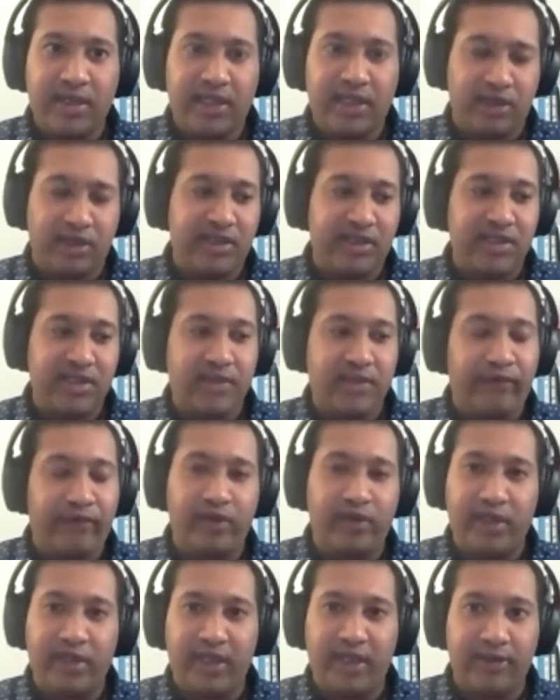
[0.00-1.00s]
it's
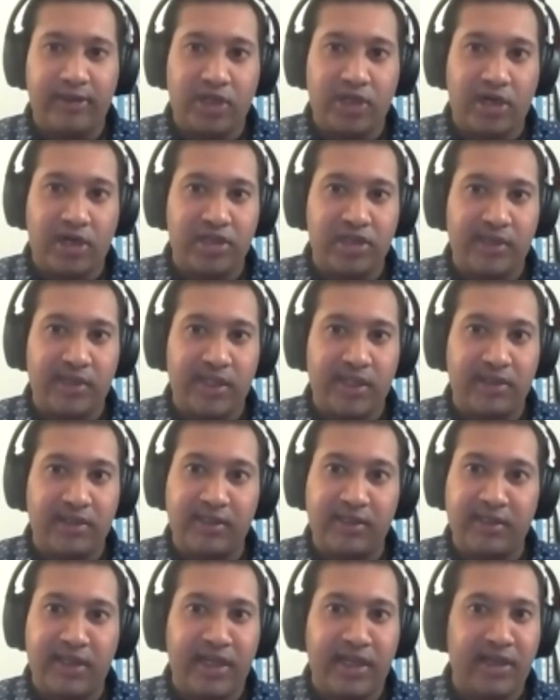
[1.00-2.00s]
fully charged by the end
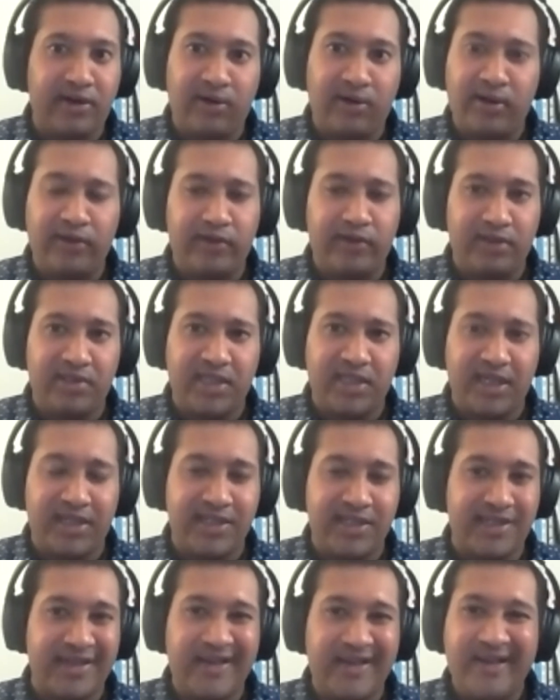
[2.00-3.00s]
of the night, all of those
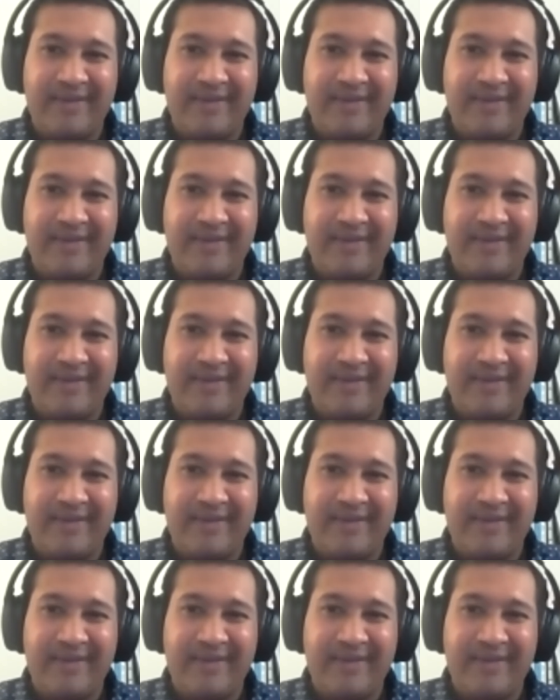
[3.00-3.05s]
things.